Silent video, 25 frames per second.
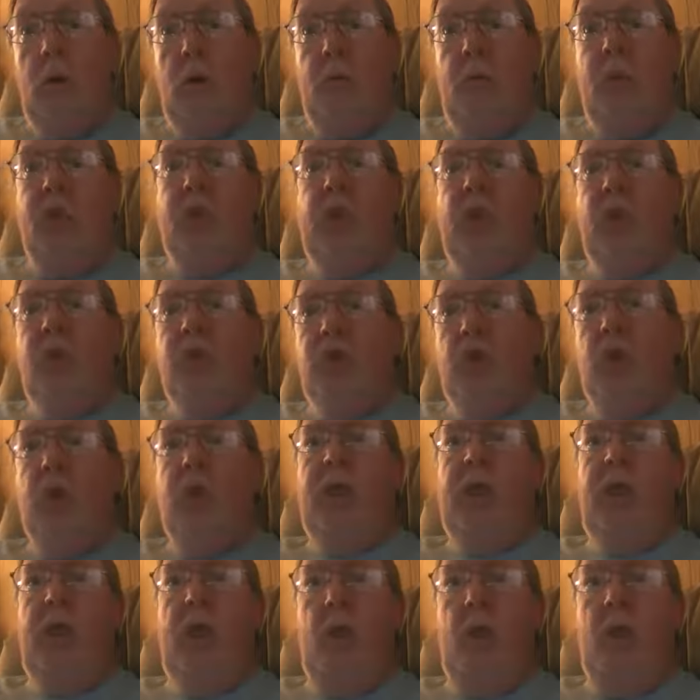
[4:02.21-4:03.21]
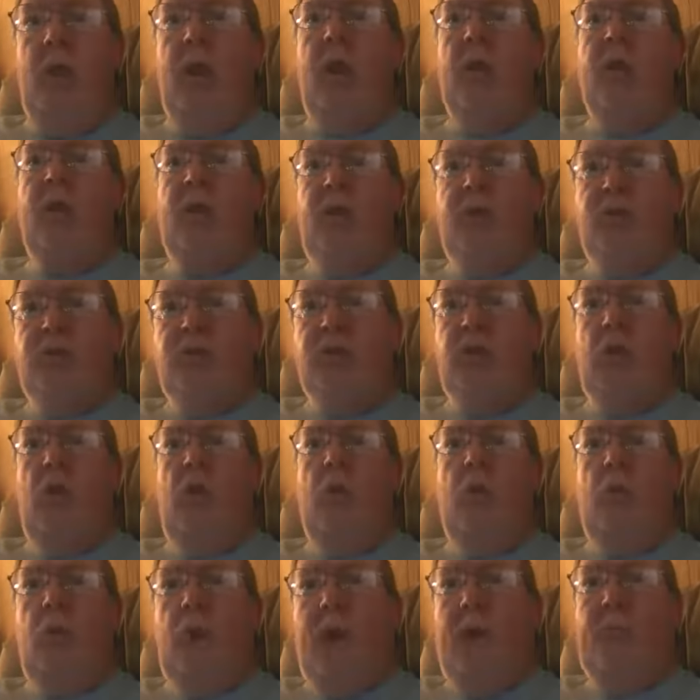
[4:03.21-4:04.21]
because you're carrying a
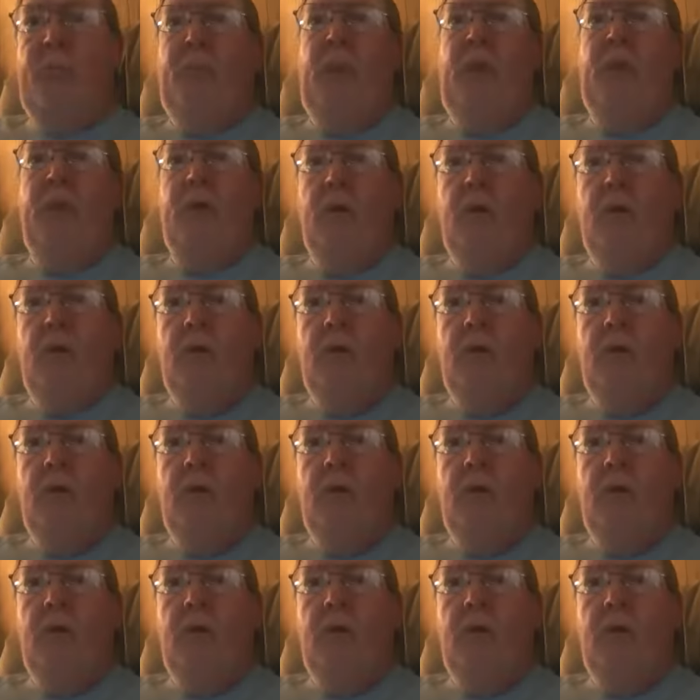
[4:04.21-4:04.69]
concealed weapon